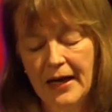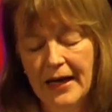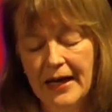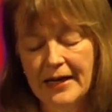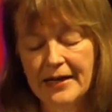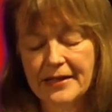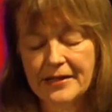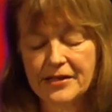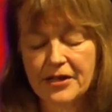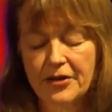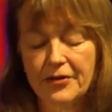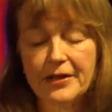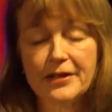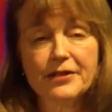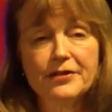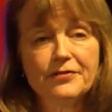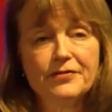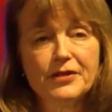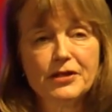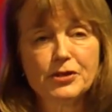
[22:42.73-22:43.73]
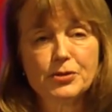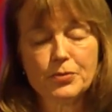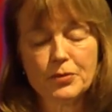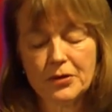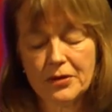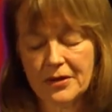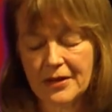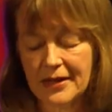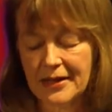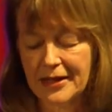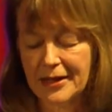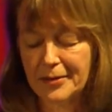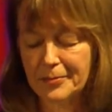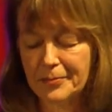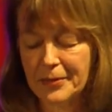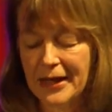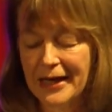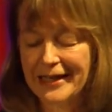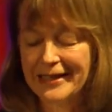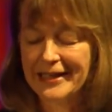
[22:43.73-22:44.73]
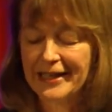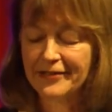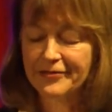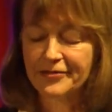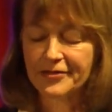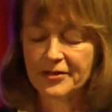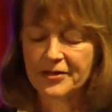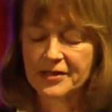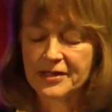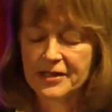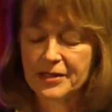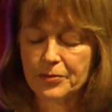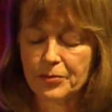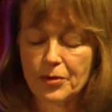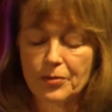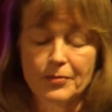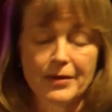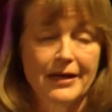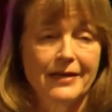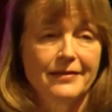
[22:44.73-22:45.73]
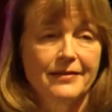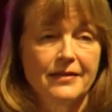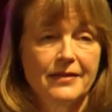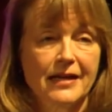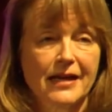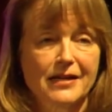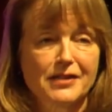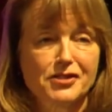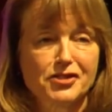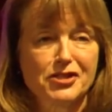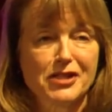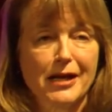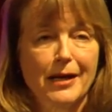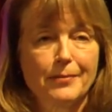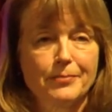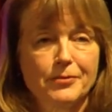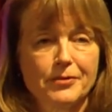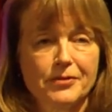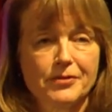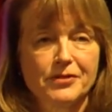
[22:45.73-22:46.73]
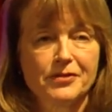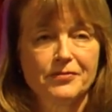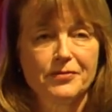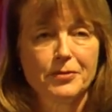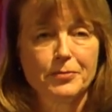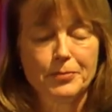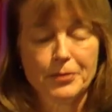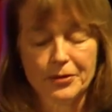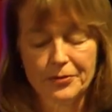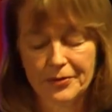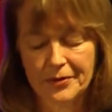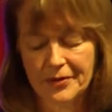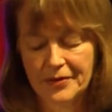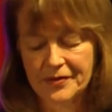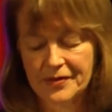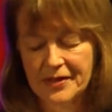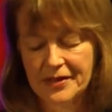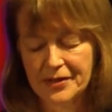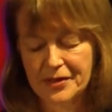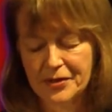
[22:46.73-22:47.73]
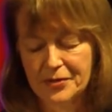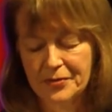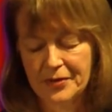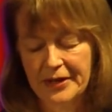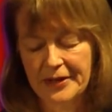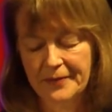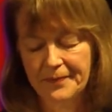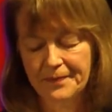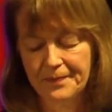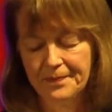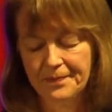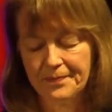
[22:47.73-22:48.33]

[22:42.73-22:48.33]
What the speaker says: It is our individual and combined efforts that will write the next chapters of Imperial's history.